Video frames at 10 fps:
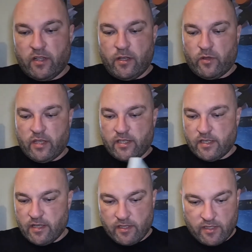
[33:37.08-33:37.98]
a clue what this
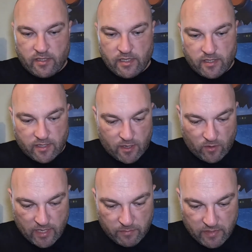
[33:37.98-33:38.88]
is. This is
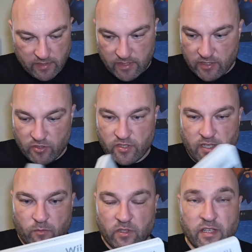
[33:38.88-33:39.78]
Noel Edmonds. It's just
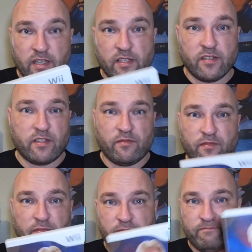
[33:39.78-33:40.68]
like one of these
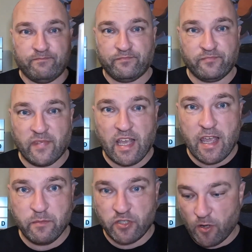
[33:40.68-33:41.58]

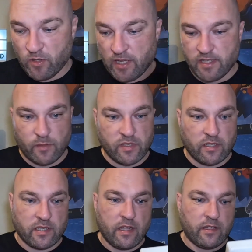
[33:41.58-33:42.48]
game show things that was on
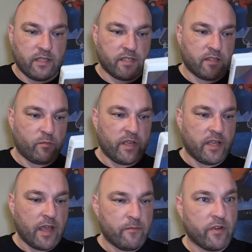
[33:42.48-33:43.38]
the telly. This is the Wii
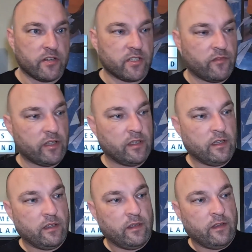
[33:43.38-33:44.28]
game version of it.
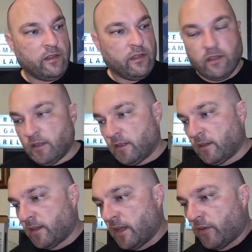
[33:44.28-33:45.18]

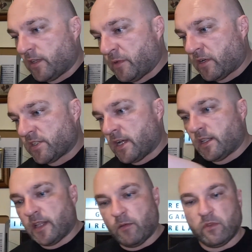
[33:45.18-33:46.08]
Not even going to bother
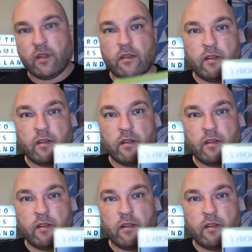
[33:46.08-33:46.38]
scanning that one.